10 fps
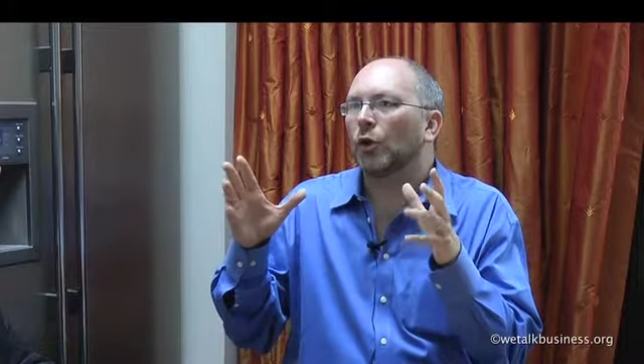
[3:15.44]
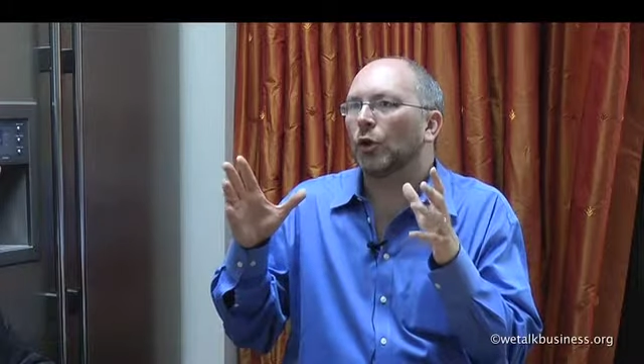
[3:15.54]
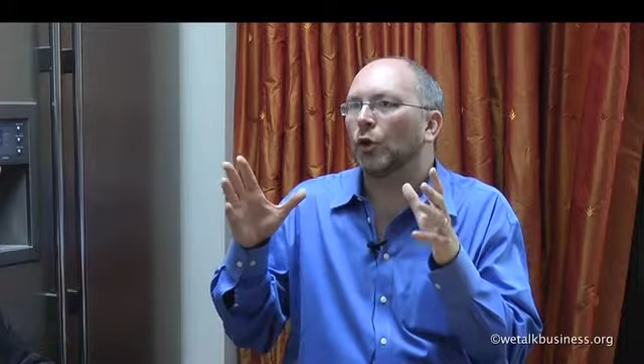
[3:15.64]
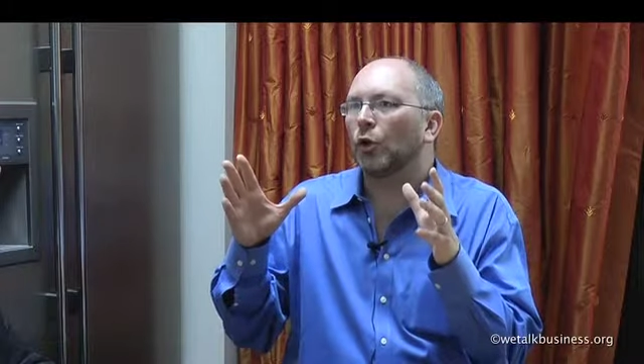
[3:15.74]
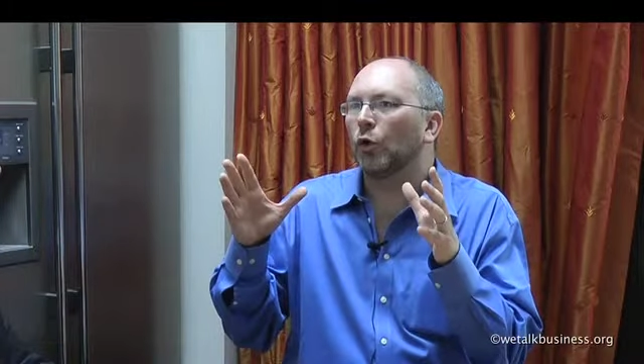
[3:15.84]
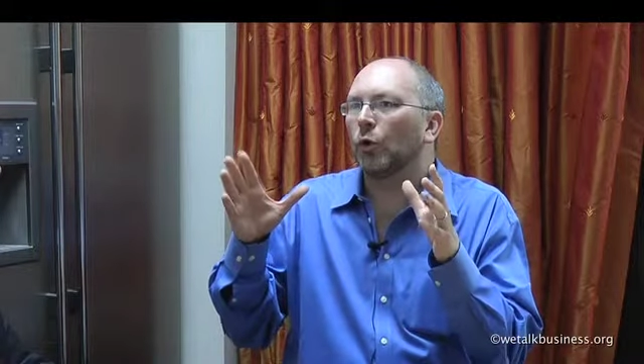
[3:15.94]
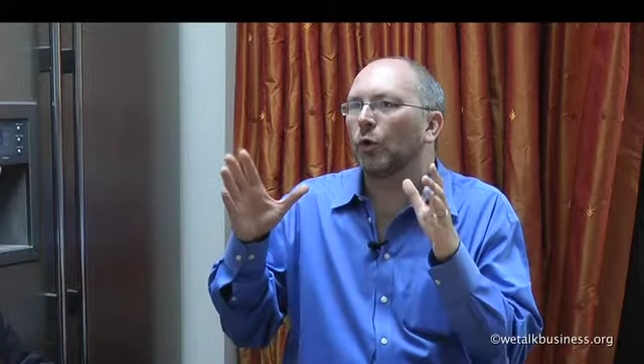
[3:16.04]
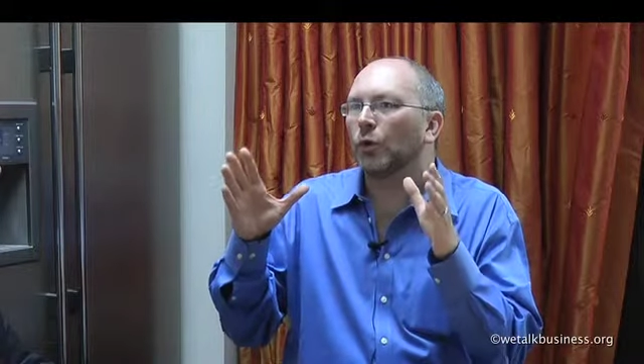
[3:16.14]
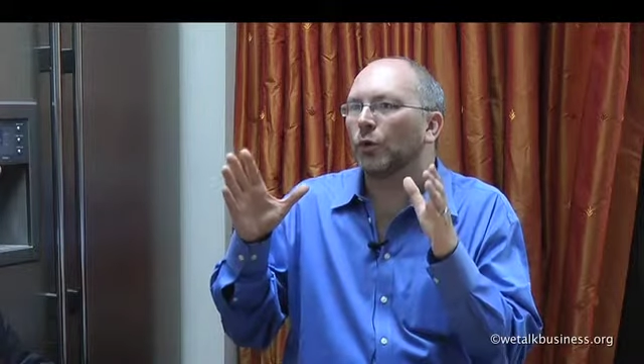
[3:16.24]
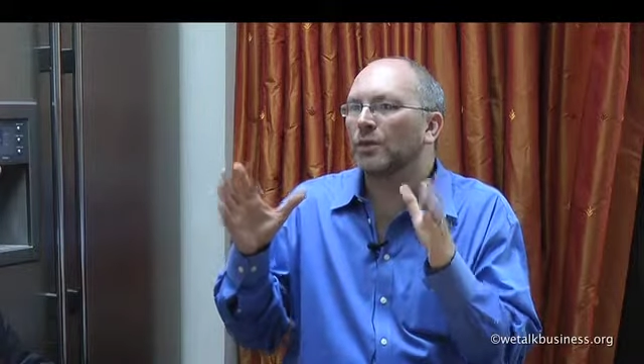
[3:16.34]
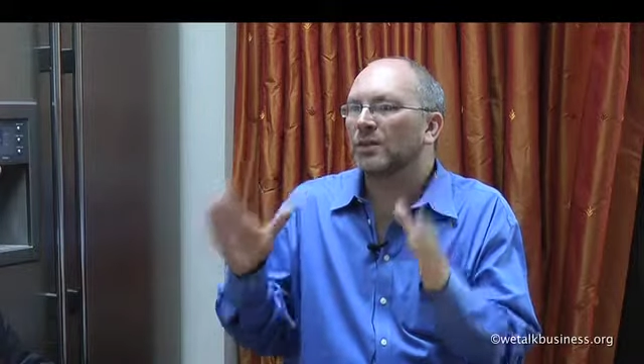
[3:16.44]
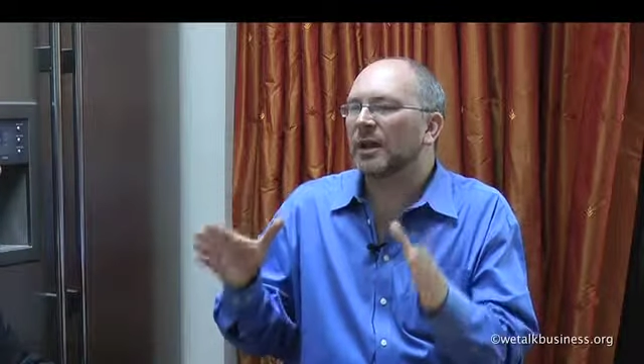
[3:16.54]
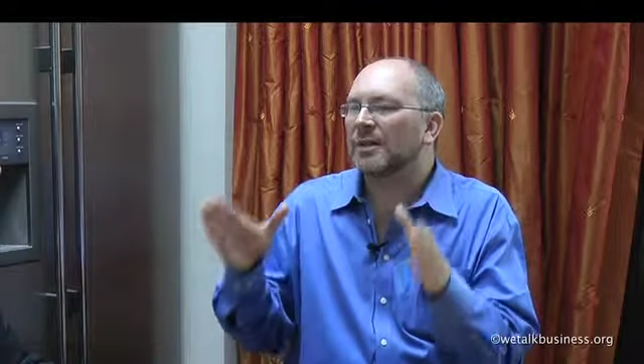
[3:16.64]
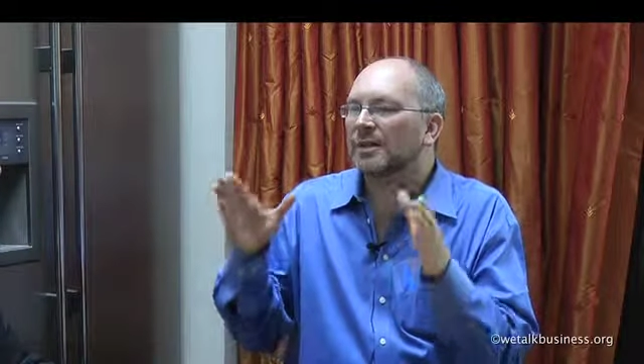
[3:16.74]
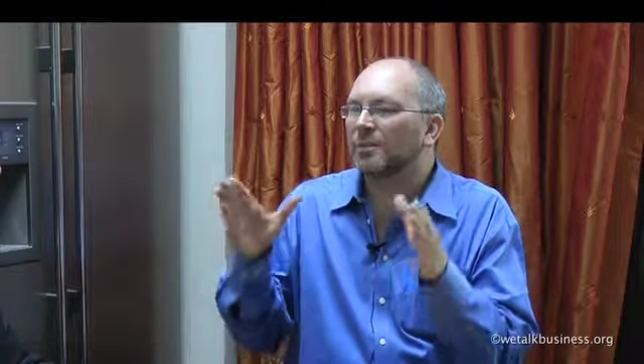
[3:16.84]
your
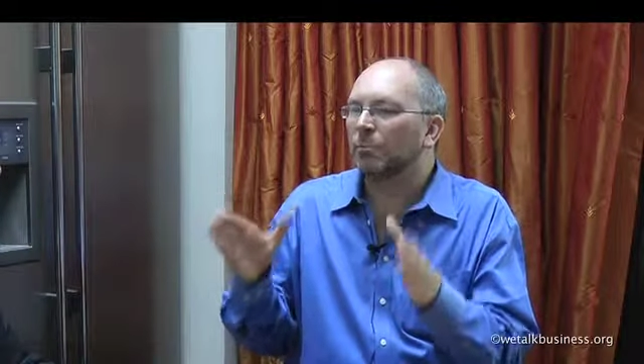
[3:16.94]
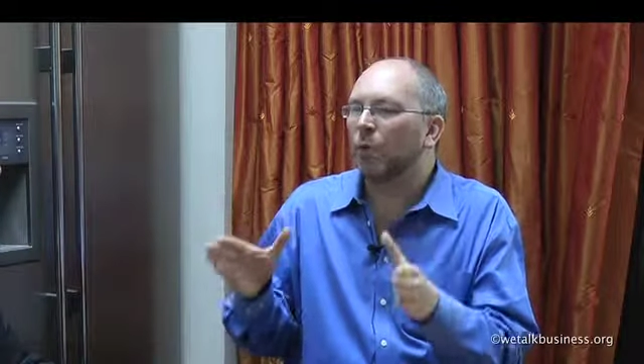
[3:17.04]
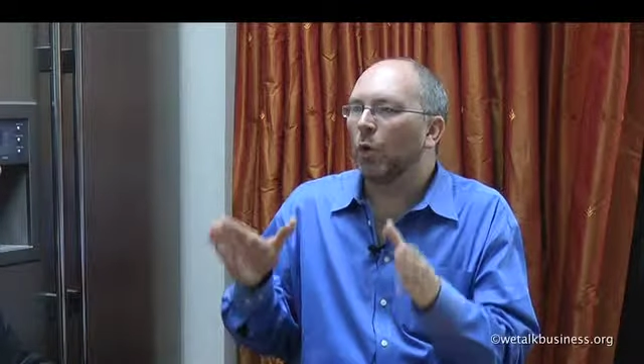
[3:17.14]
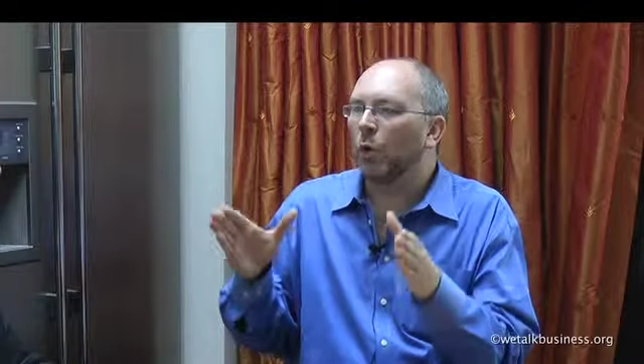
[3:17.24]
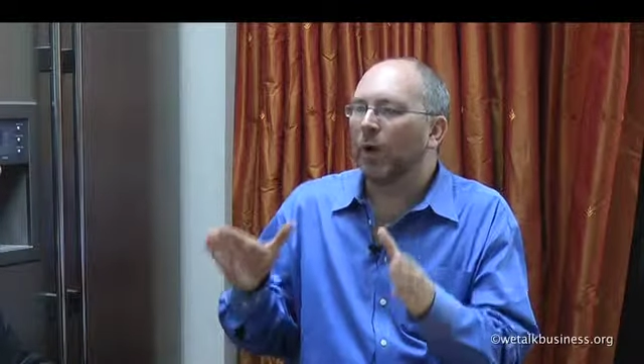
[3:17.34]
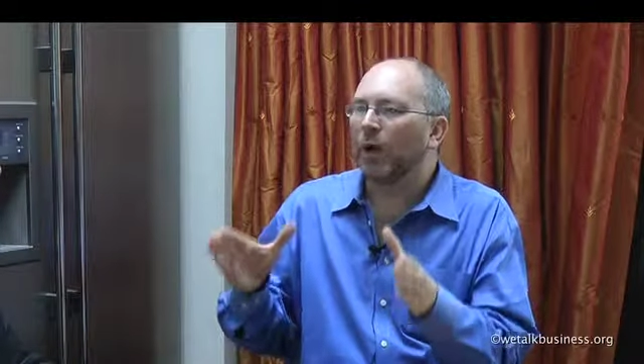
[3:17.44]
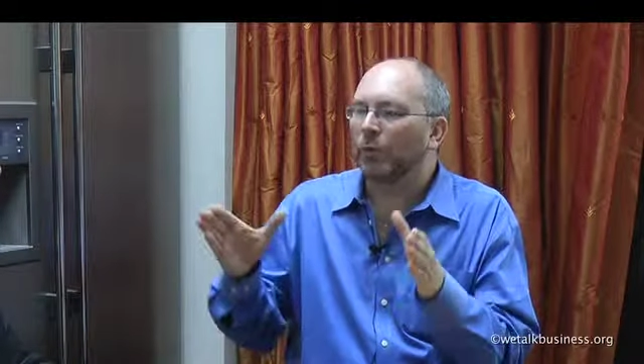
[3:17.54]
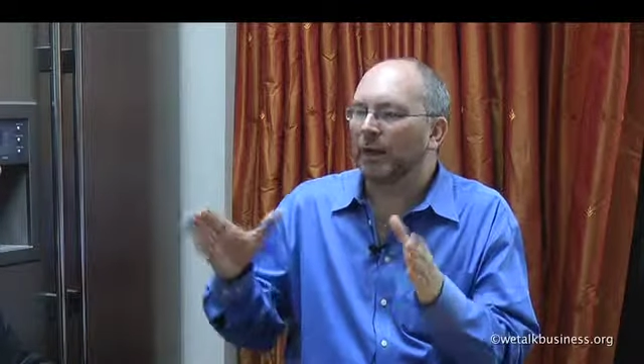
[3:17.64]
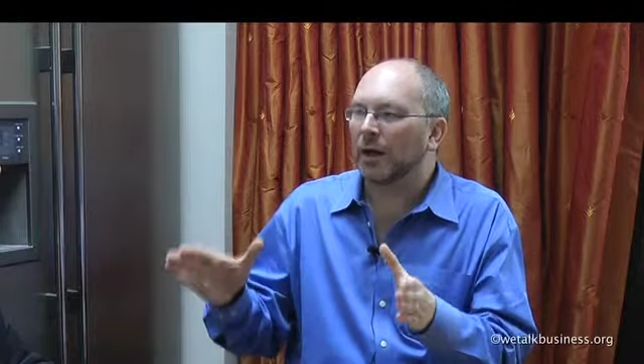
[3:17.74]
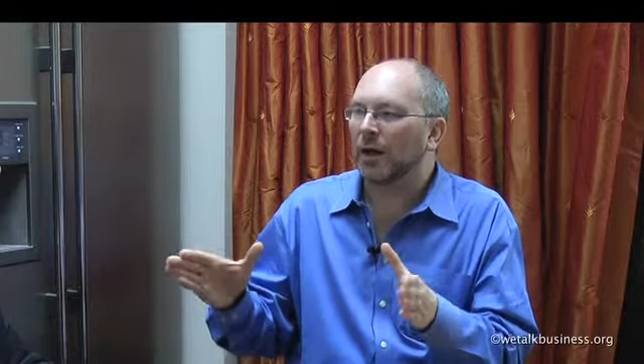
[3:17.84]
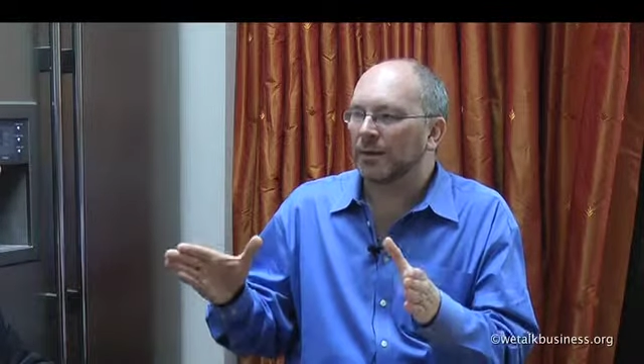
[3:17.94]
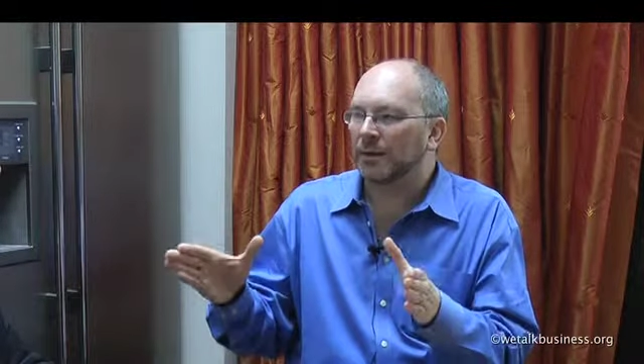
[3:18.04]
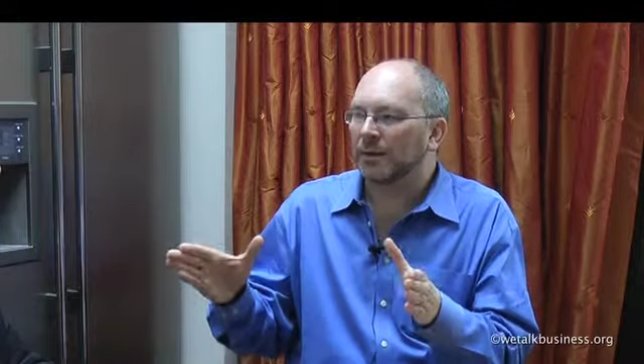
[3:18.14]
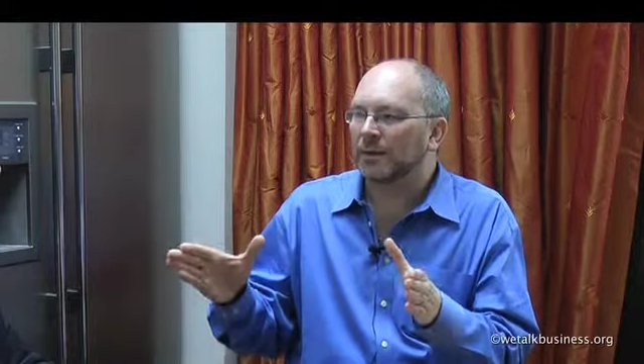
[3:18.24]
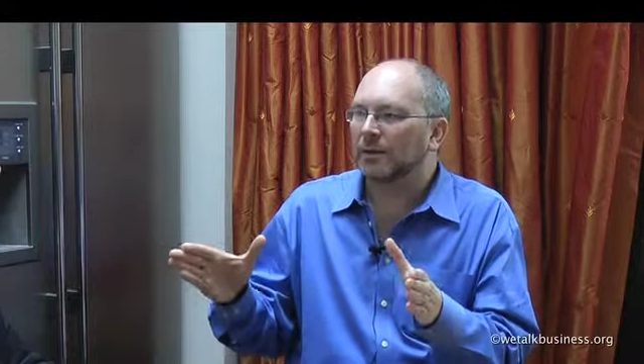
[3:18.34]
site is more well
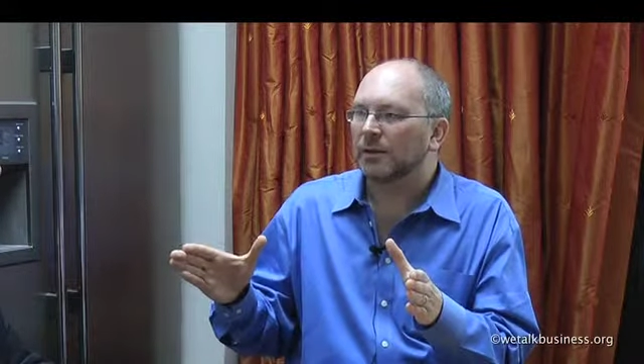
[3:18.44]
regarded